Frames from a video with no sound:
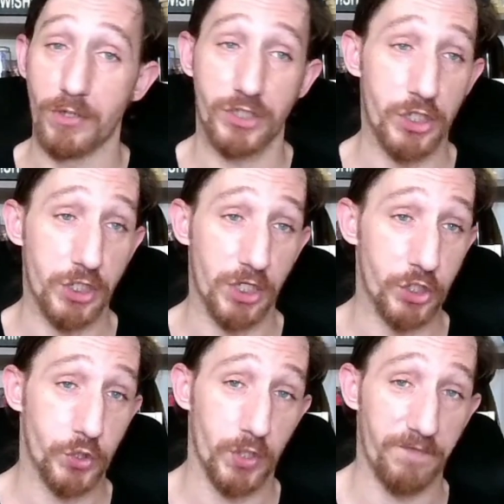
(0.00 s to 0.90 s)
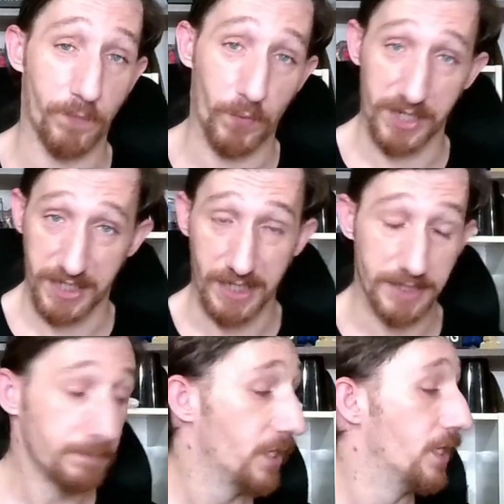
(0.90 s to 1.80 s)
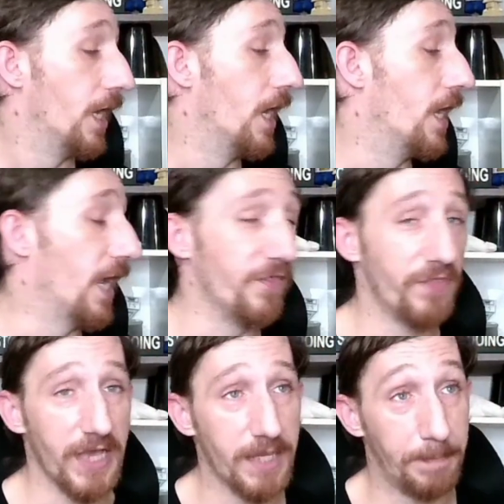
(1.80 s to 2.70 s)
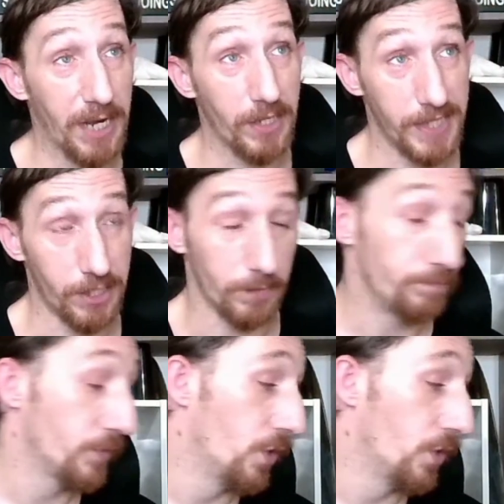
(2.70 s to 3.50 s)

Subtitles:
you know so you can enjoy it for what it is, and then compare later.